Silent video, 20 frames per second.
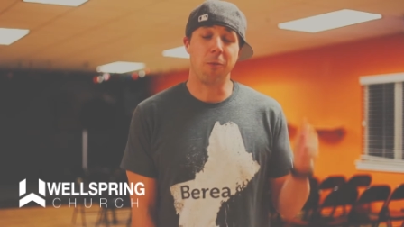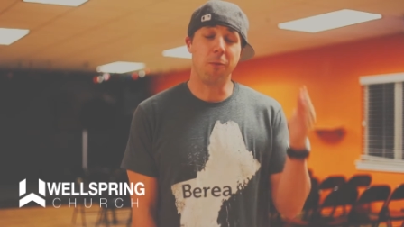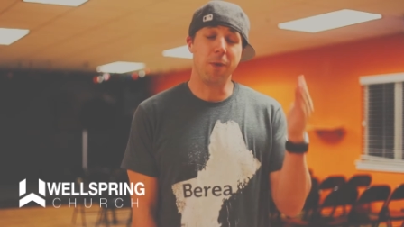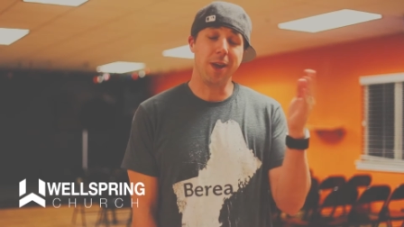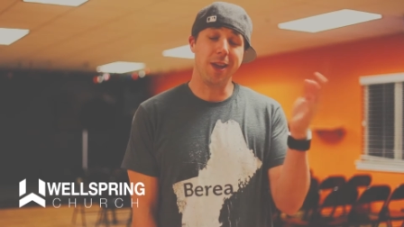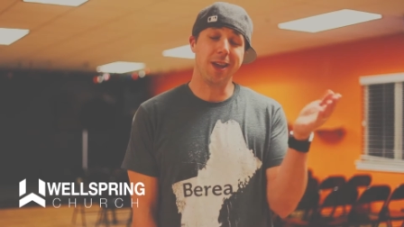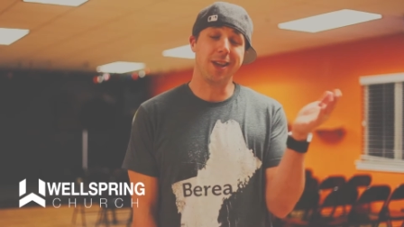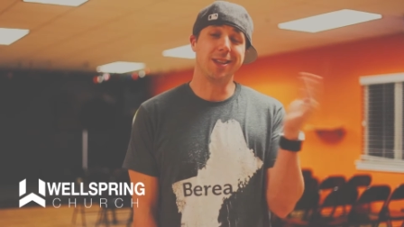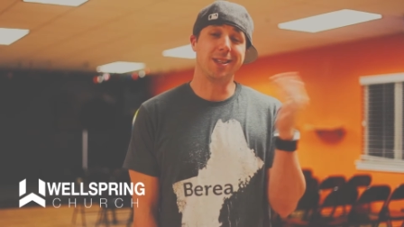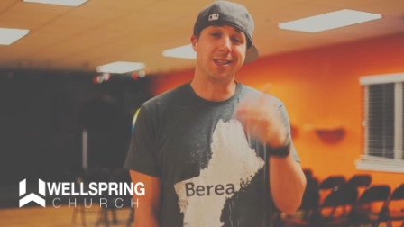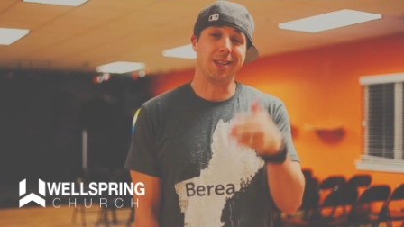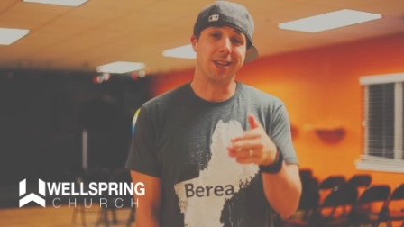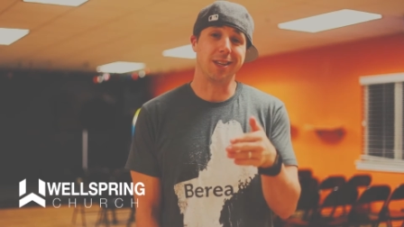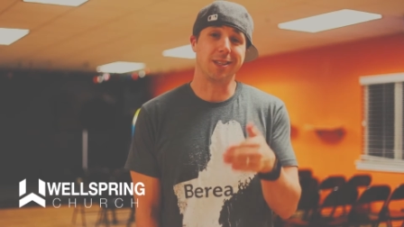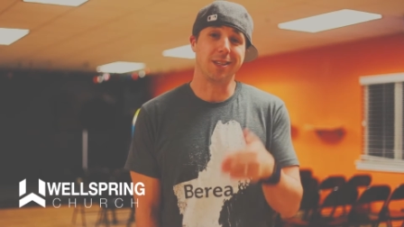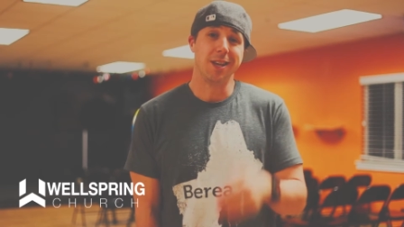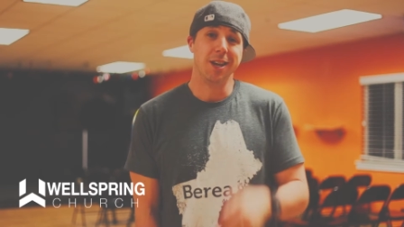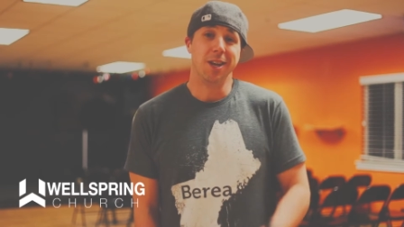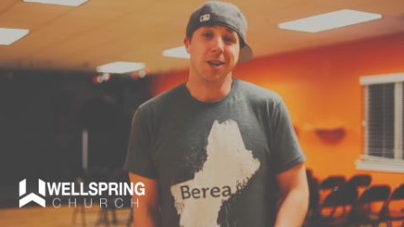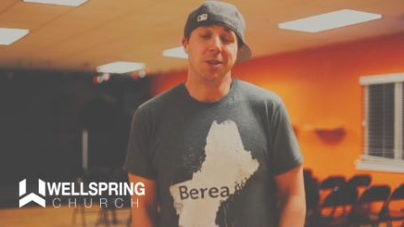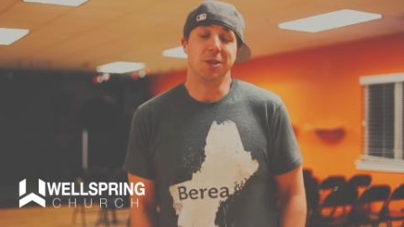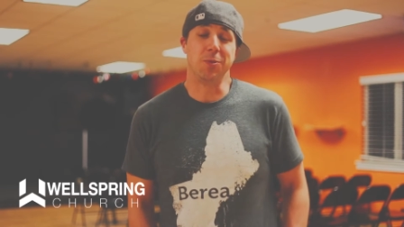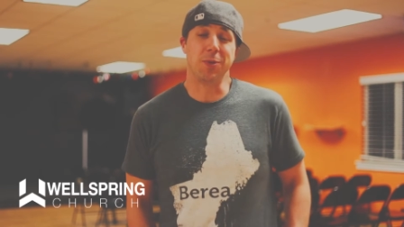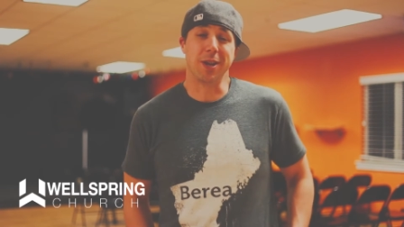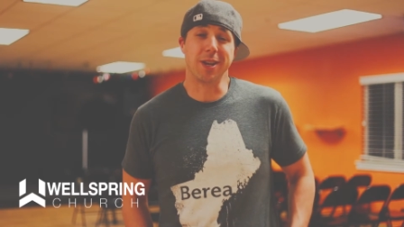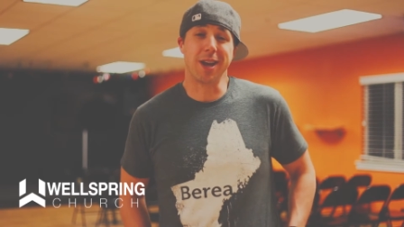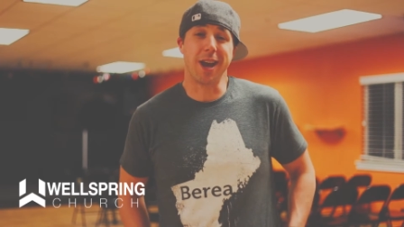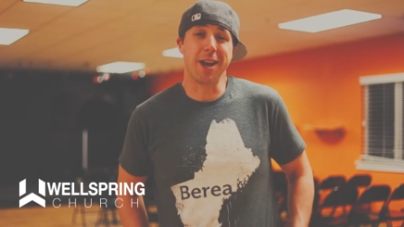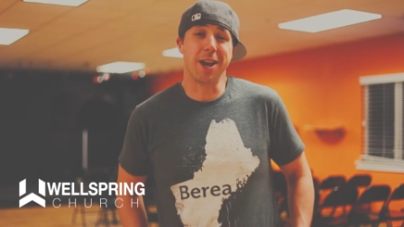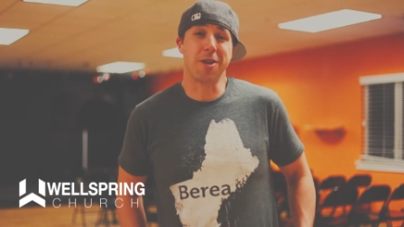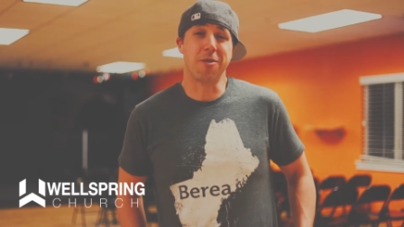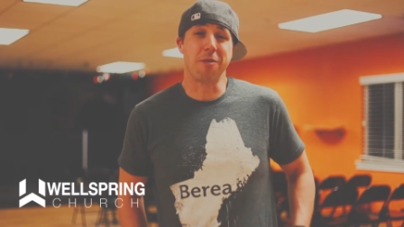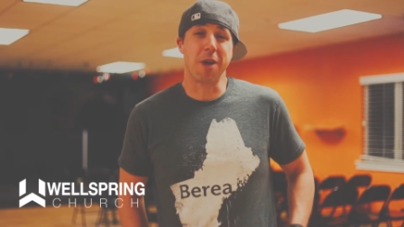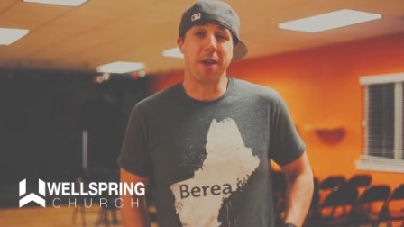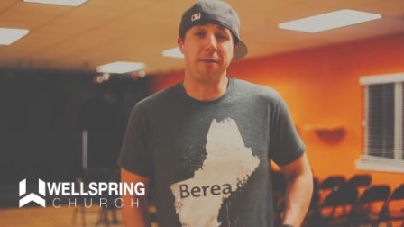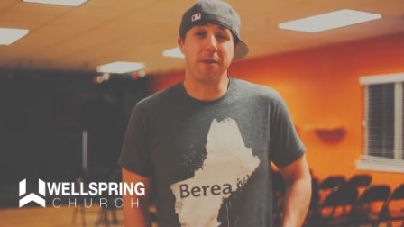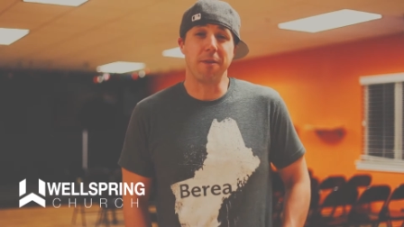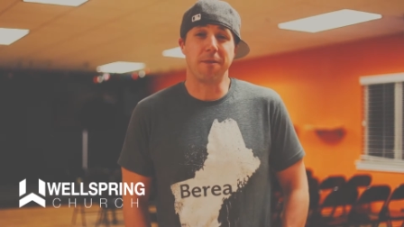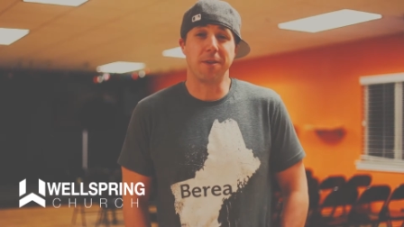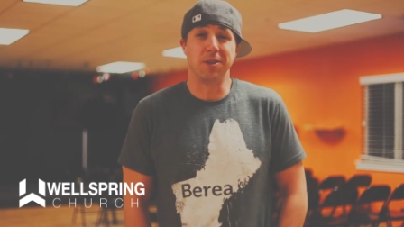We exist to ignite a
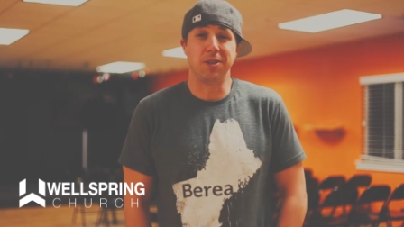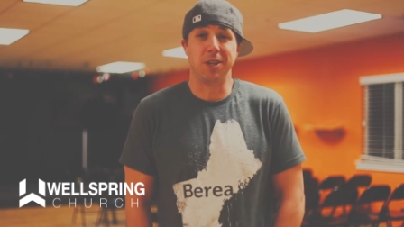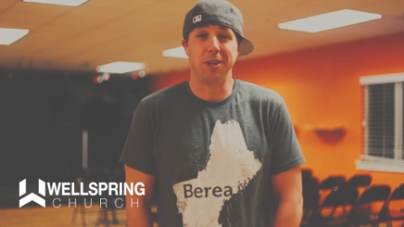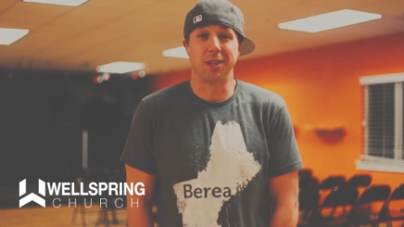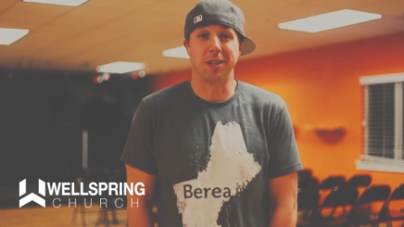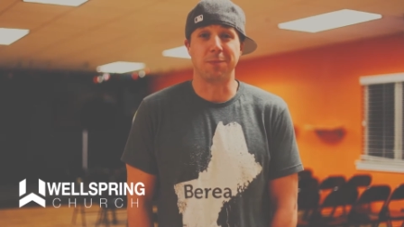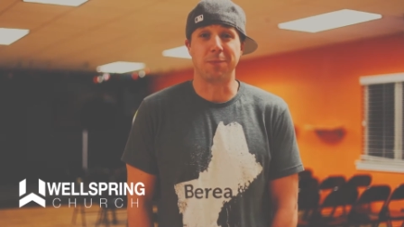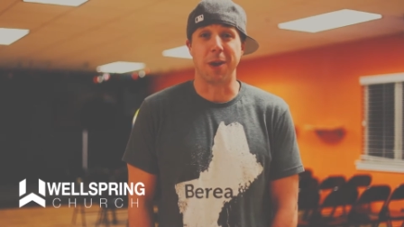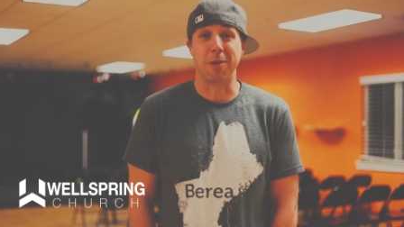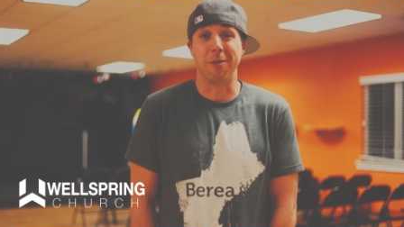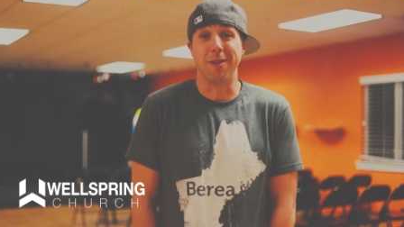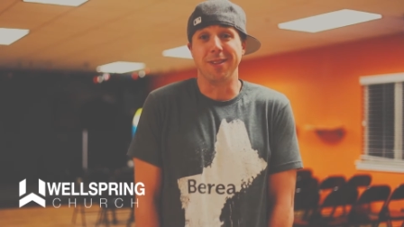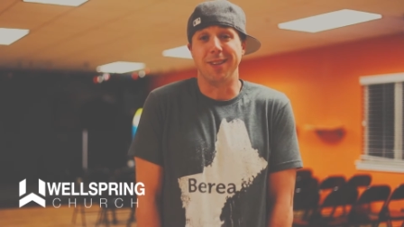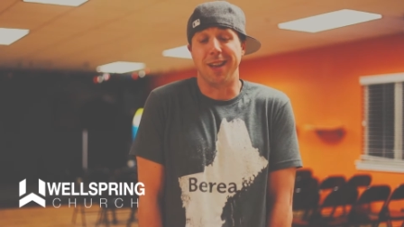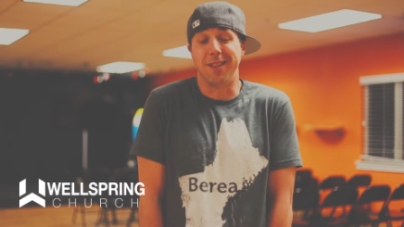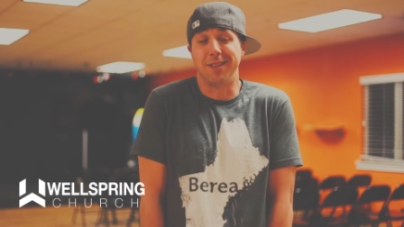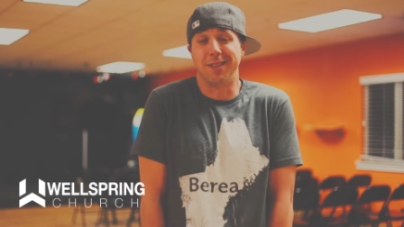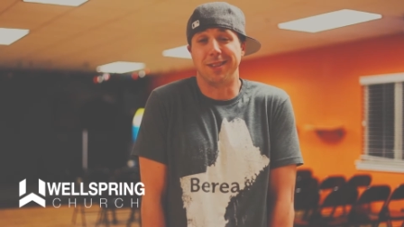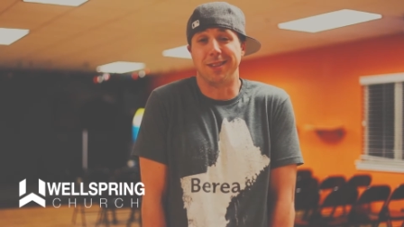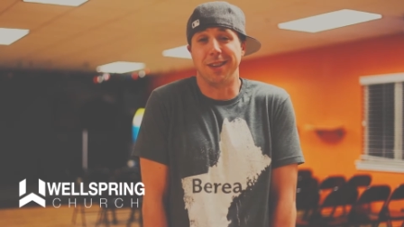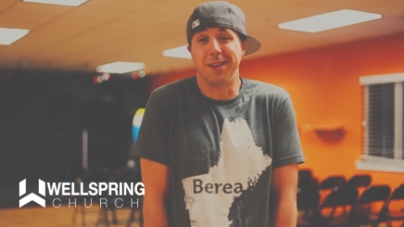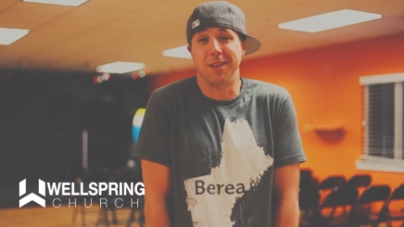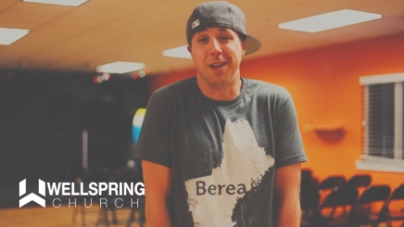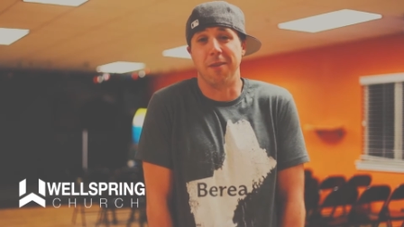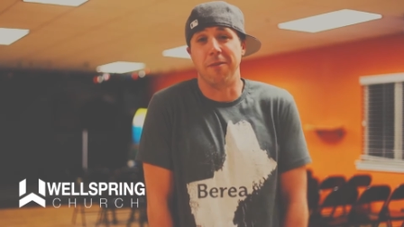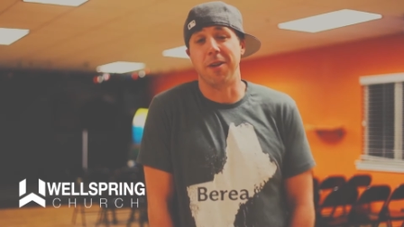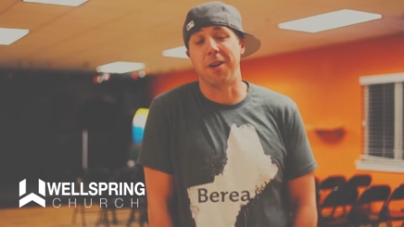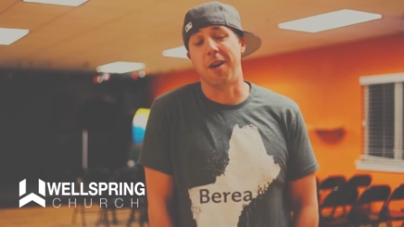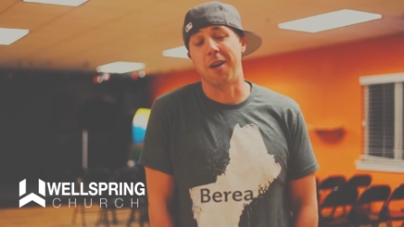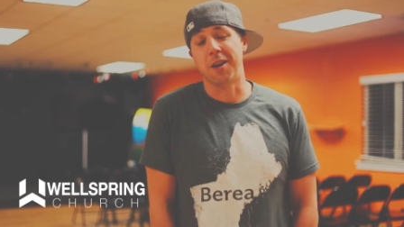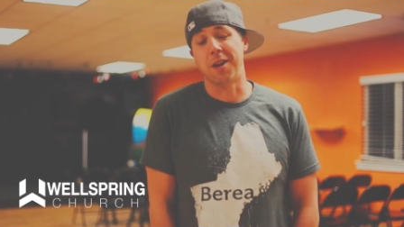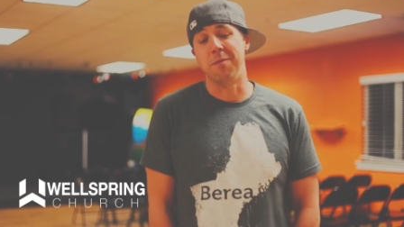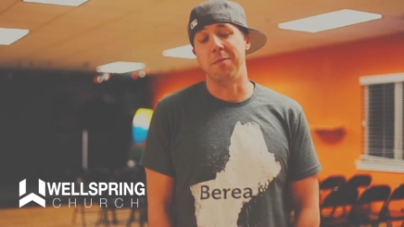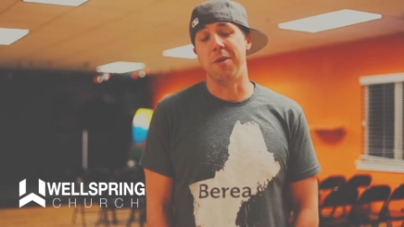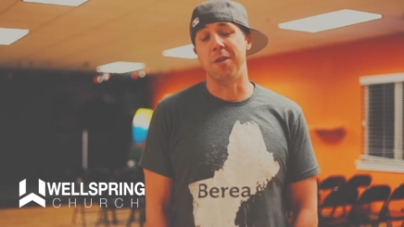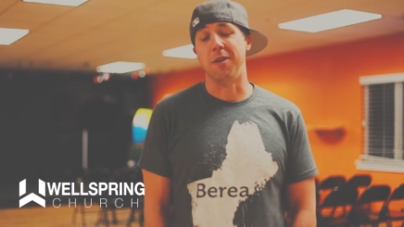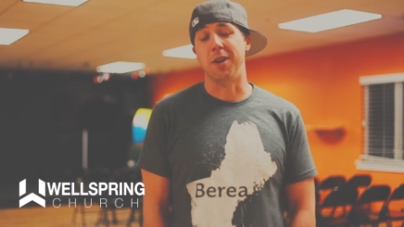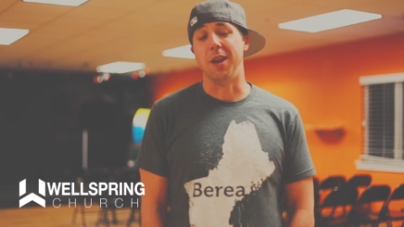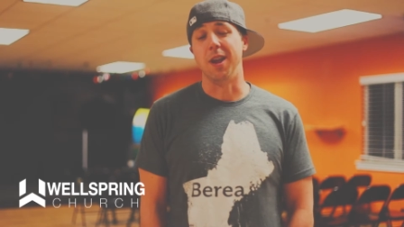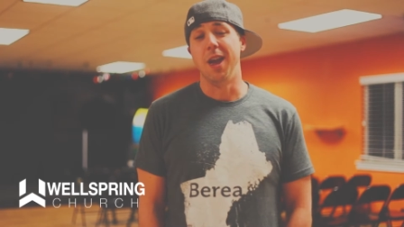craving for Jesus by relentlessly loving our
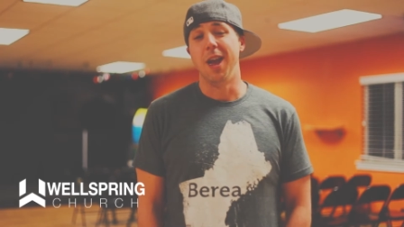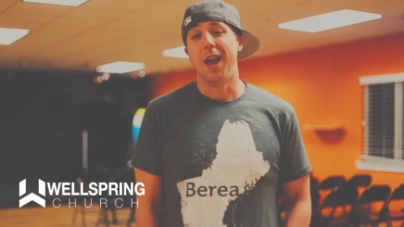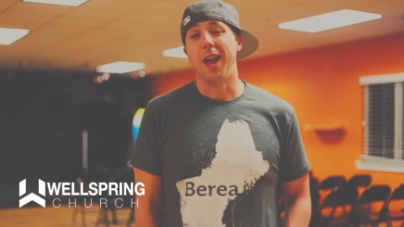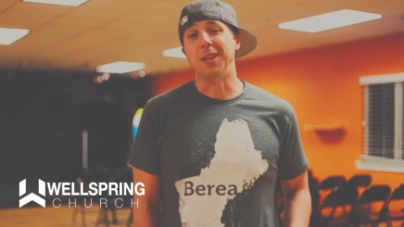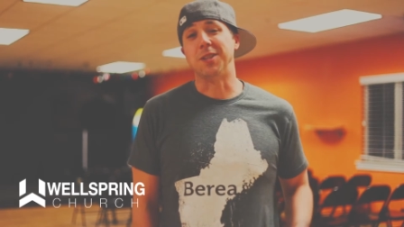community.